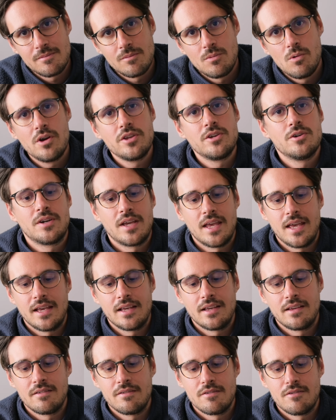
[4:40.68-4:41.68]
what you're
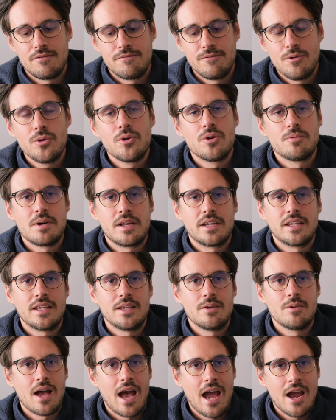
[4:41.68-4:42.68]
getting for your
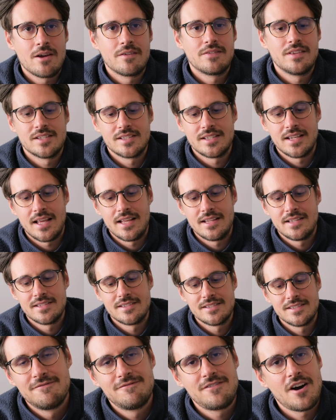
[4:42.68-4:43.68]
money out of this
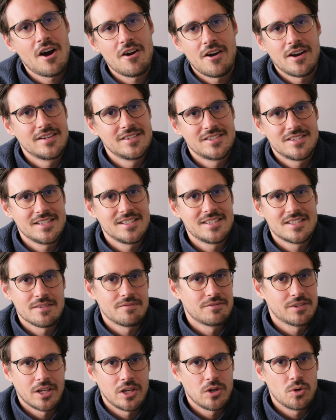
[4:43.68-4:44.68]
lens far exceeds
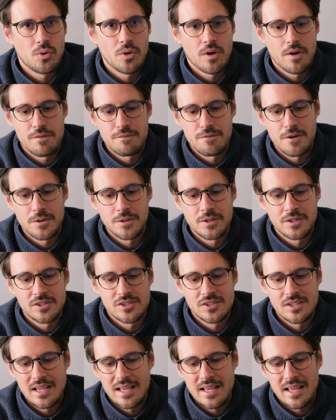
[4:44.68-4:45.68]
something like
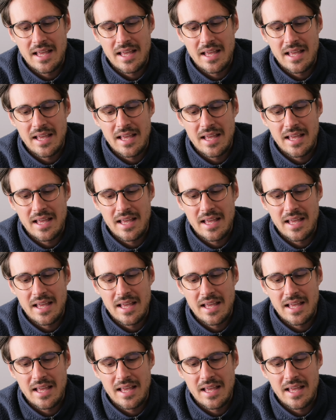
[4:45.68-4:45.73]
autofocus.